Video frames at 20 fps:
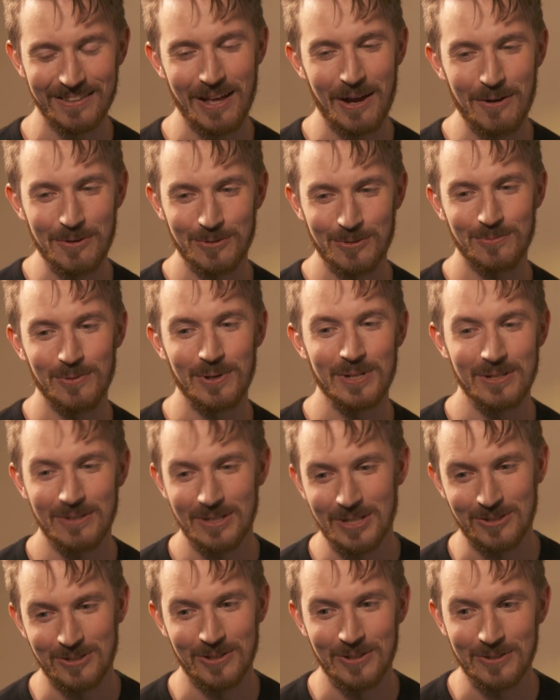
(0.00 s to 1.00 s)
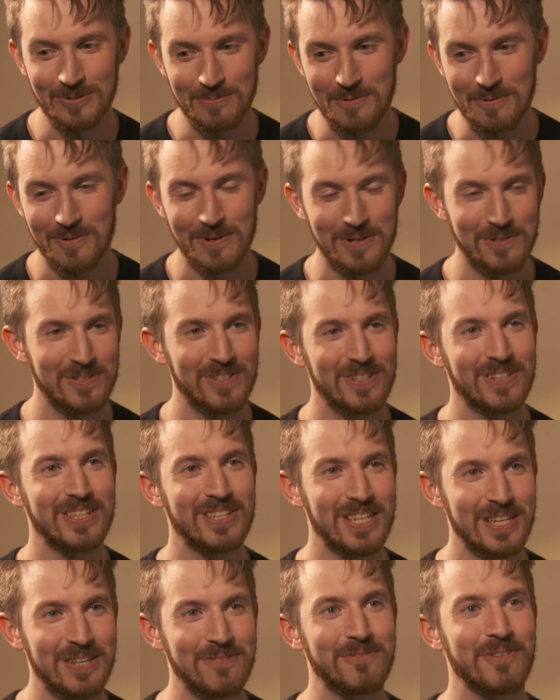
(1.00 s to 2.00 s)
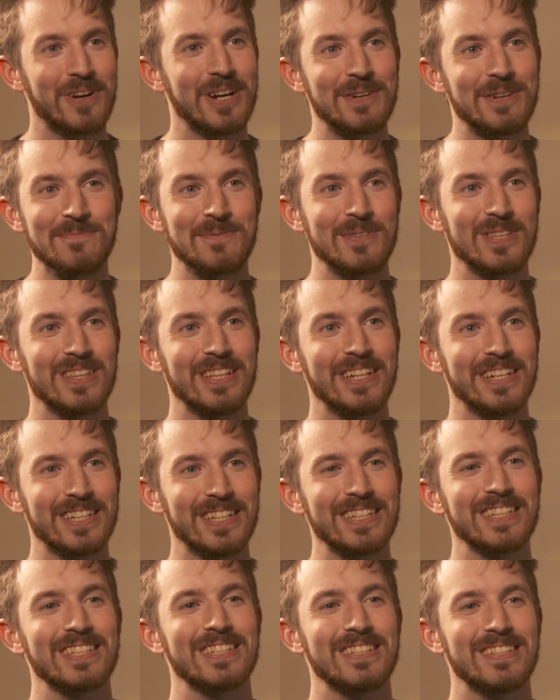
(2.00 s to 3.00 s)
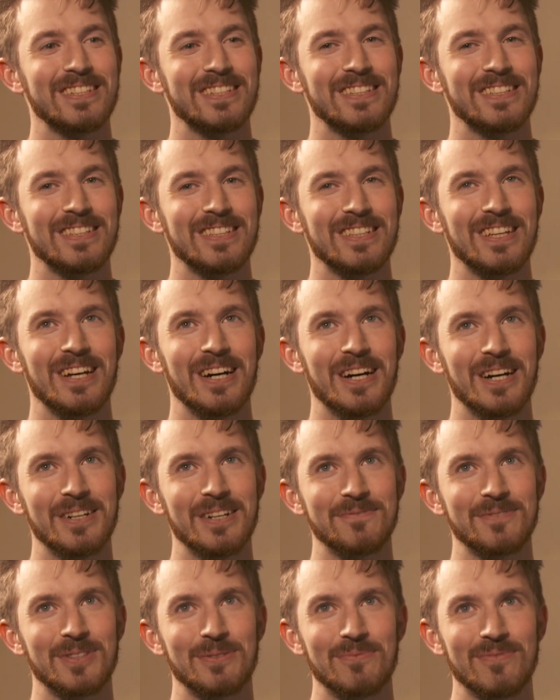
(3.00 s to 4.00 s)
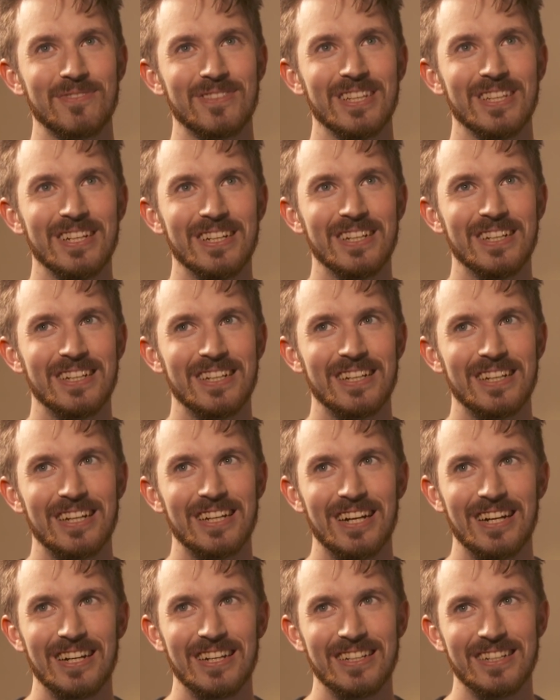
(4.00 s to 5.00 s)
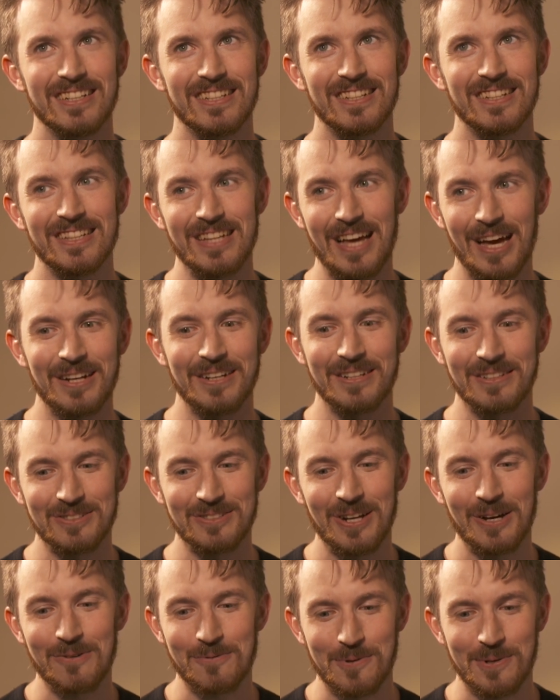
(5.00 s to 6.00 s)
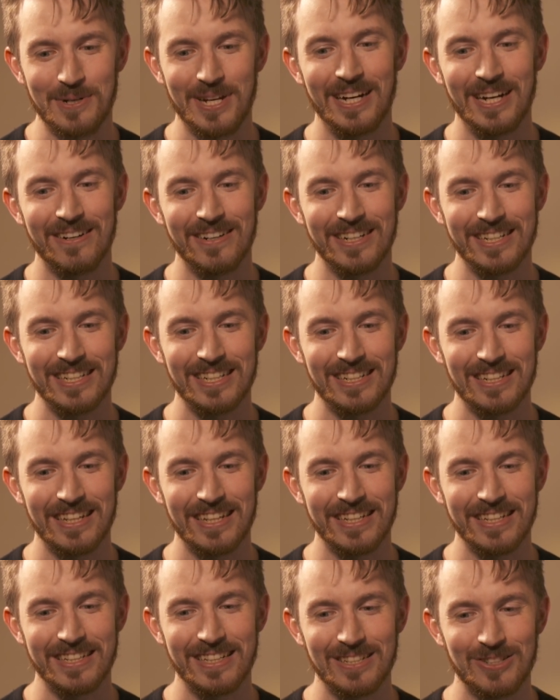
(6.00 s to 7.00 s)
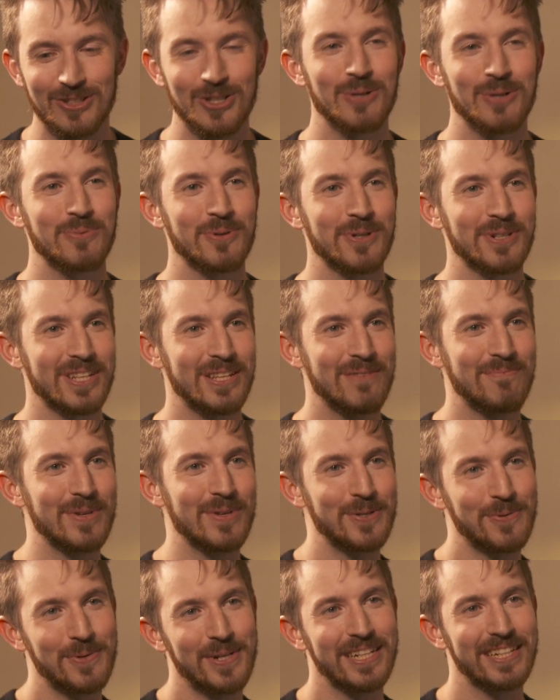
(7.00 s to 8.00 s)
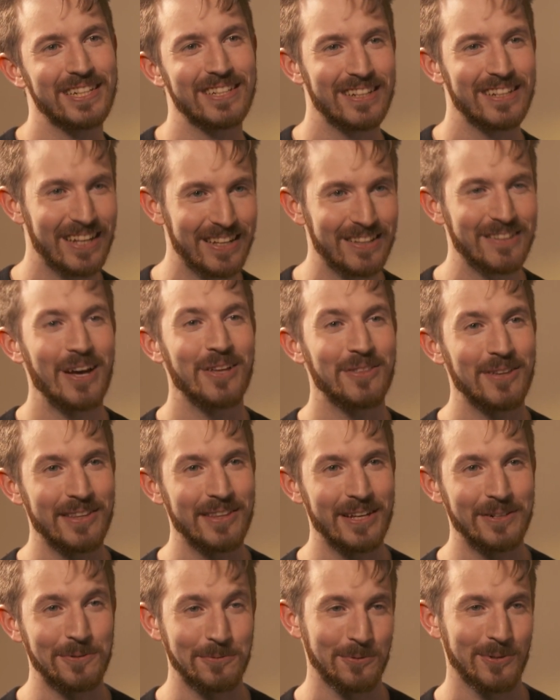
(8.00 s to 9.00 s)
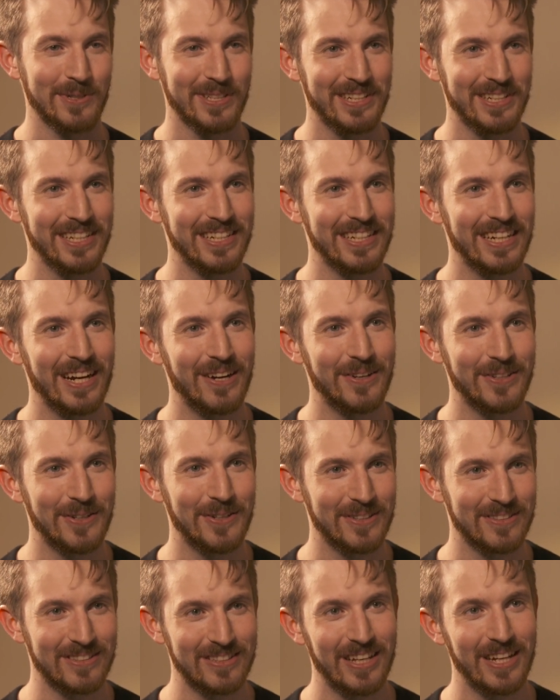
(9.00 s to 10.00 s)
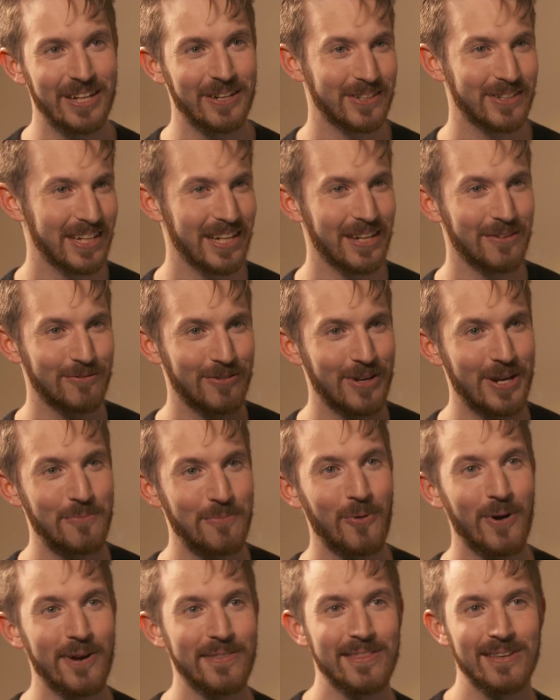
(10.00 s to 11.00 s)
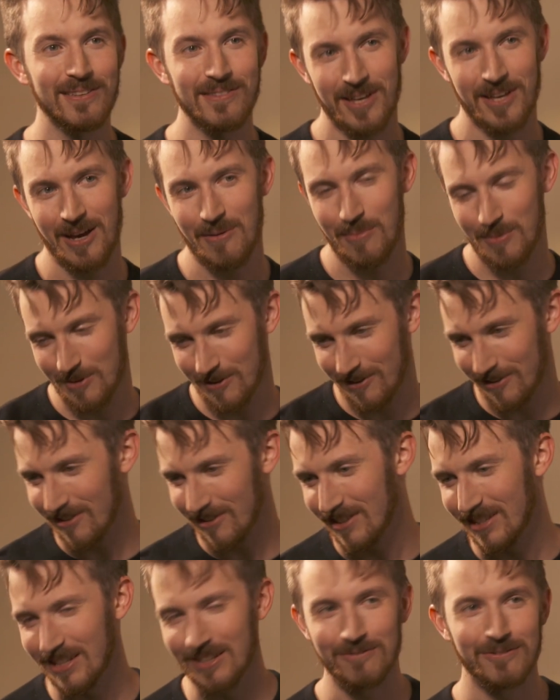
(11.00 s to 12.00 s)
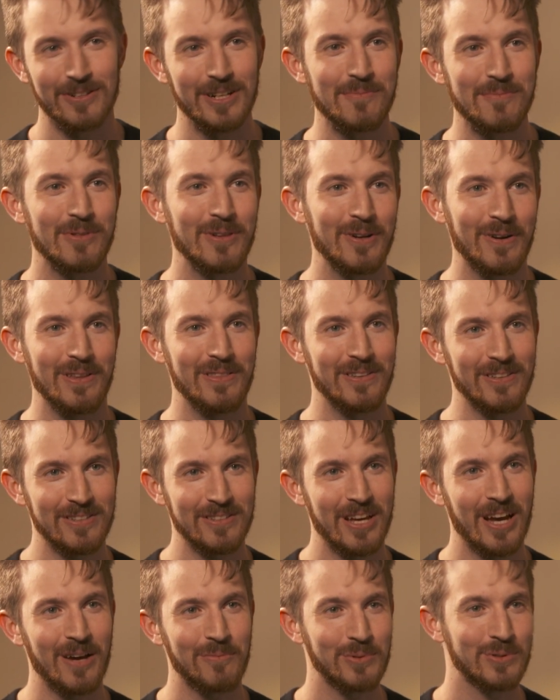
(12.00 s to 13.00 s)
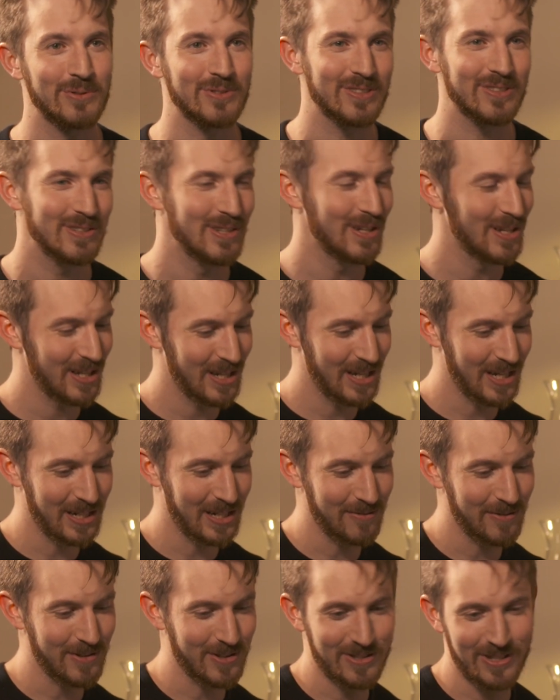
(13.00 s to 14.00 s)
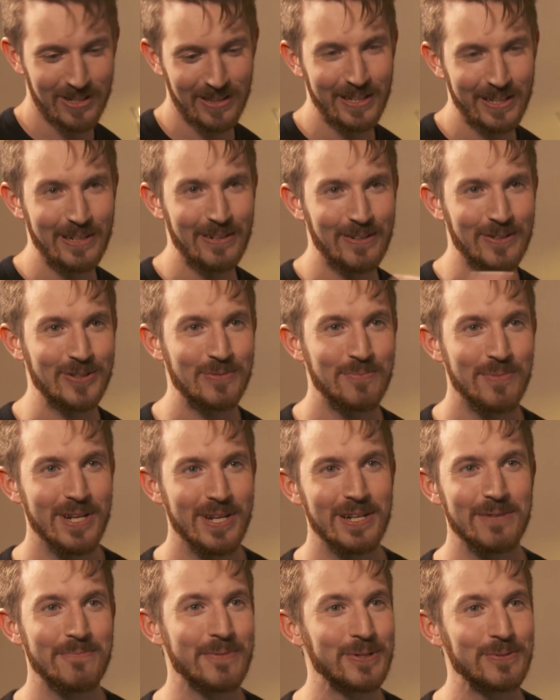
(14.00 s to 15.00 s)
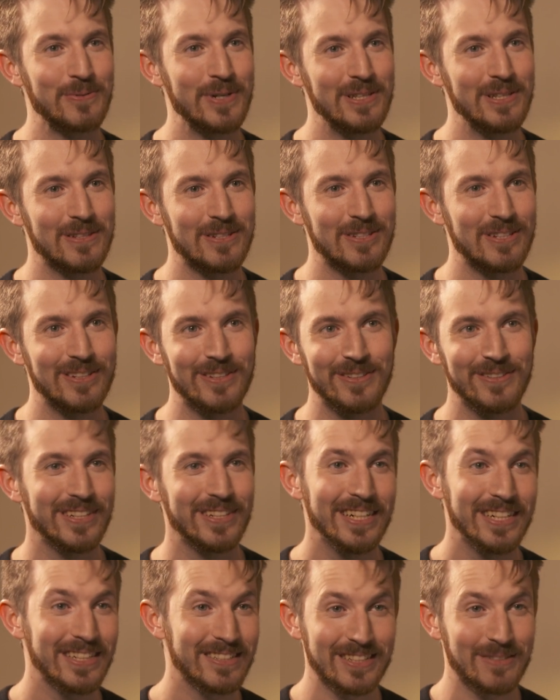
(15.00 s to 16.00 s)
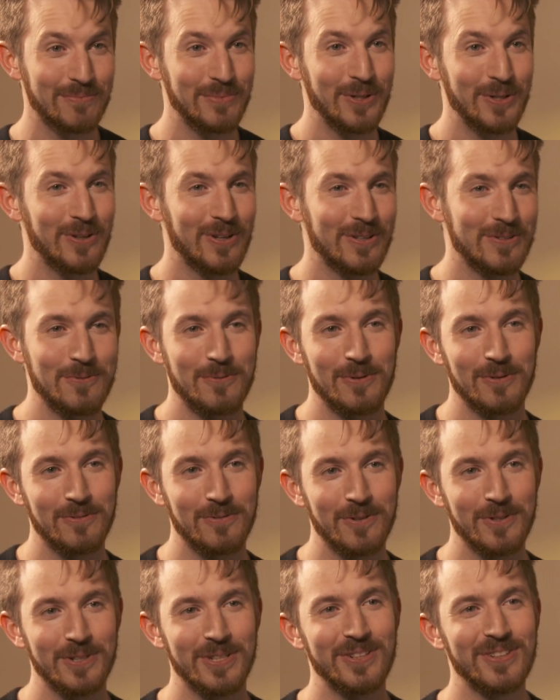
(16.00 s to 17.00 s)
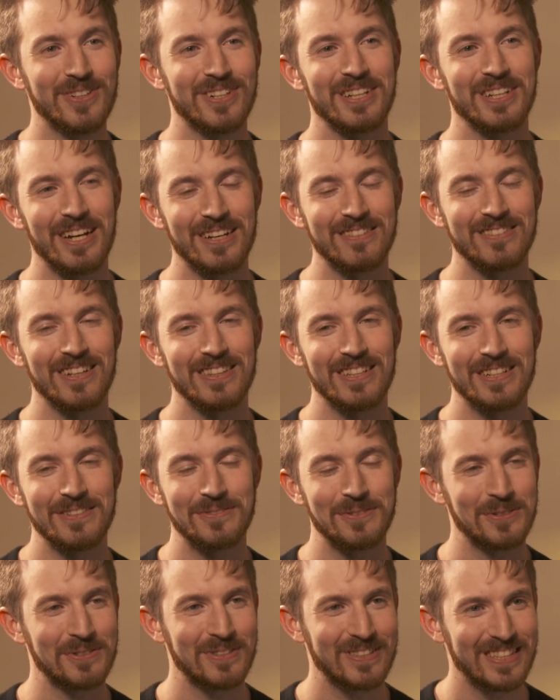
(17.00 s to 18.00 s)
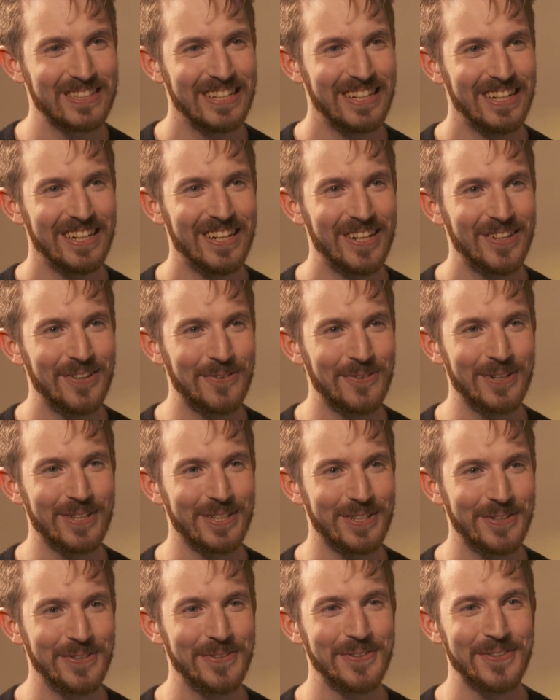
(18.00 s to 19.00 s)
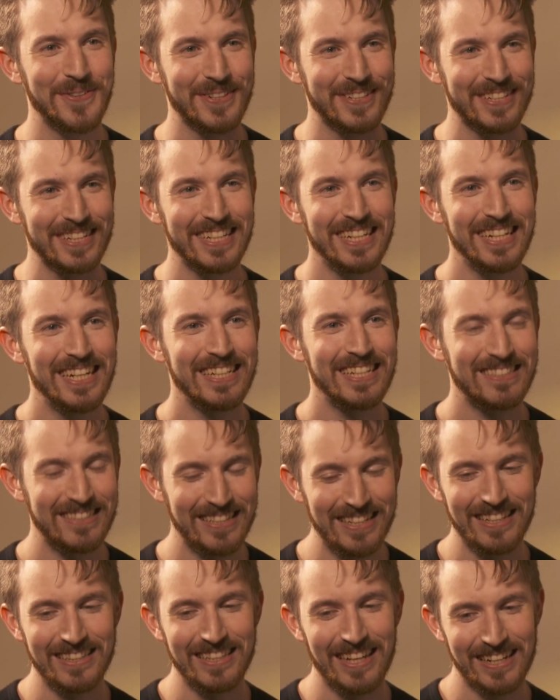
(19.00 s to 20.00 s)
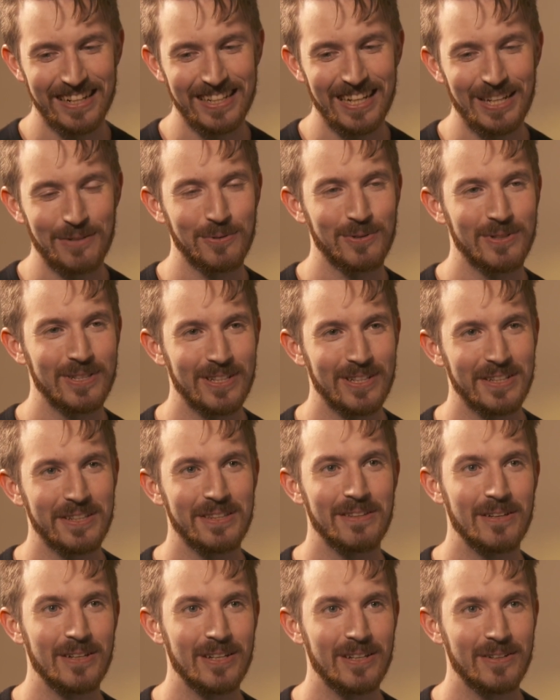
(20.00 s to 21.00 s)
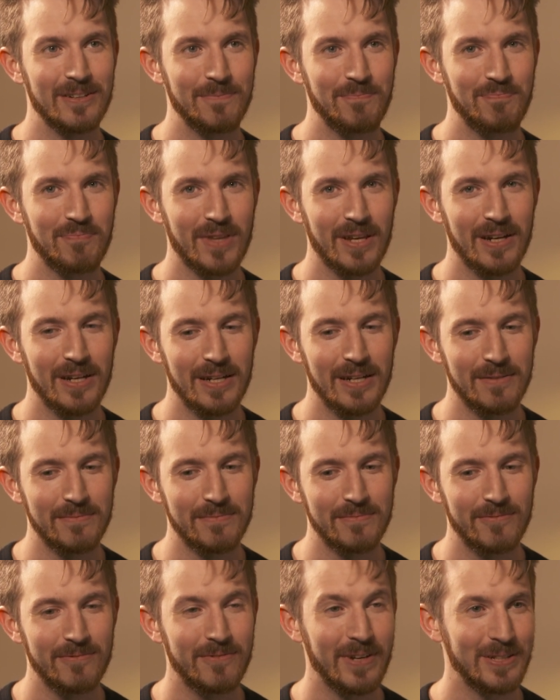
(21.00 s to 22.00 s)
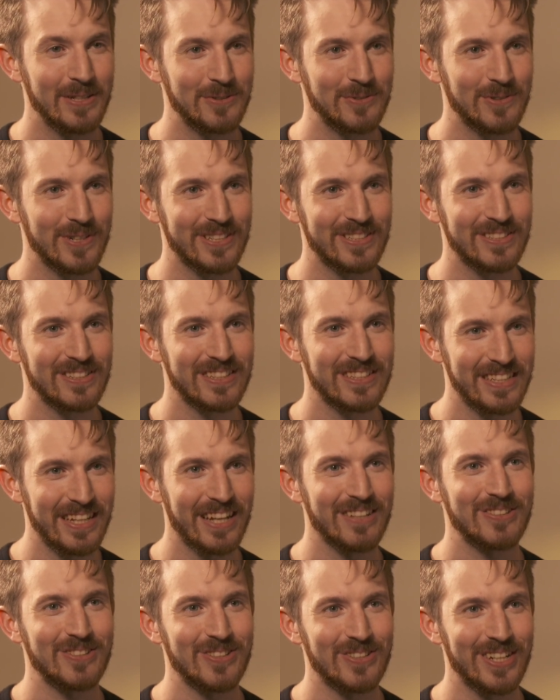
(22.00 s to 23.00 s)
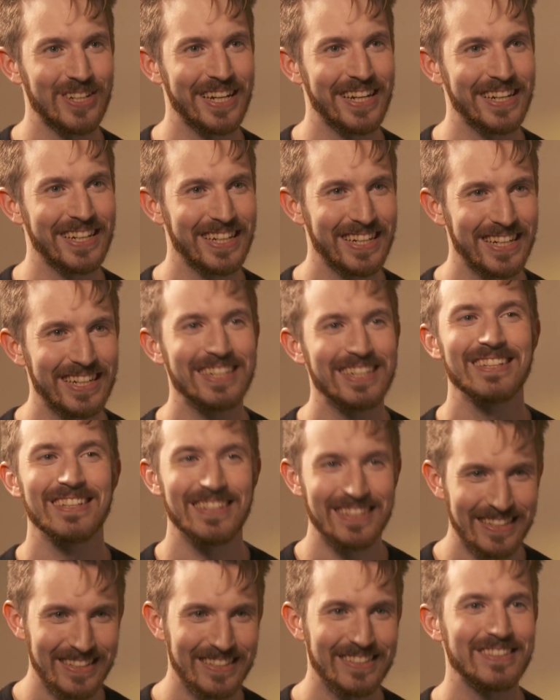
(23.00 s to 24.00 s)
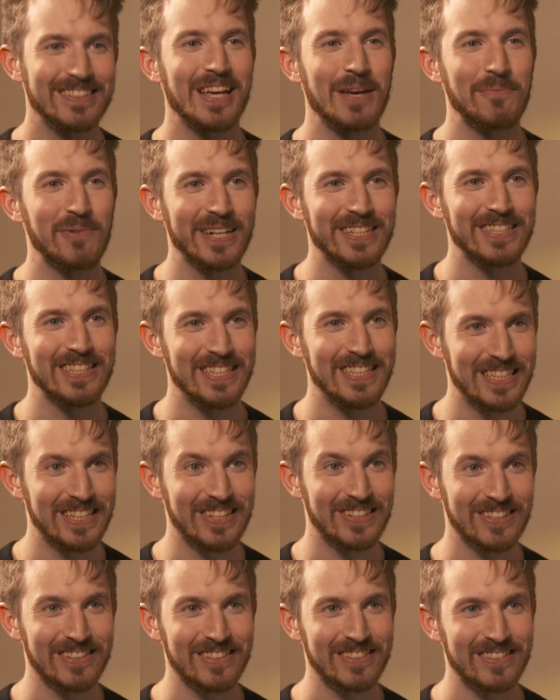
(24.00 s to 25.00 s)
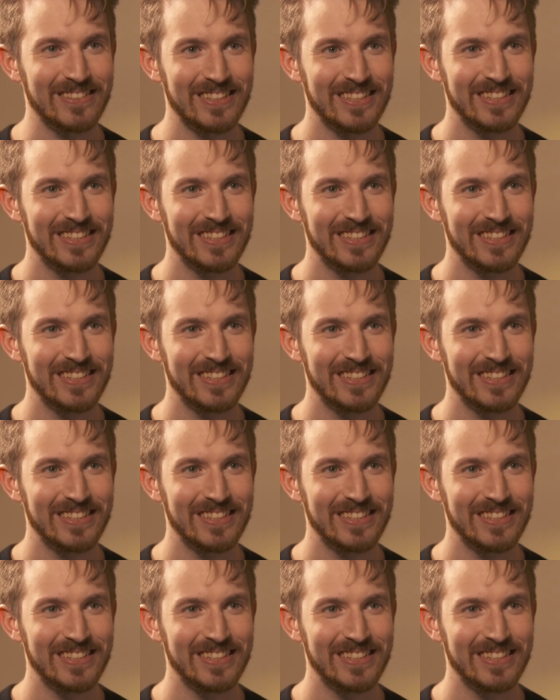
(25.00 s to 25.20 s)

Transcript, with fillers: that was what introduced me first to keyframes and like right. Yeah. Um, editing software and how it can like interpret in between. Mm-hmm. I, I, thought that was really neat. Yeah. How you can say, okay, at frame one this happens, at frame 30 this happens. Mm-hmm and if it's a linear speed in between the two, yeah. the computer does the work for you. And I thought that was yep. really cool. And seeing that again with the, the um, face rigs mm-hmm. yesterday, mm-hmm. same idea, just yeah.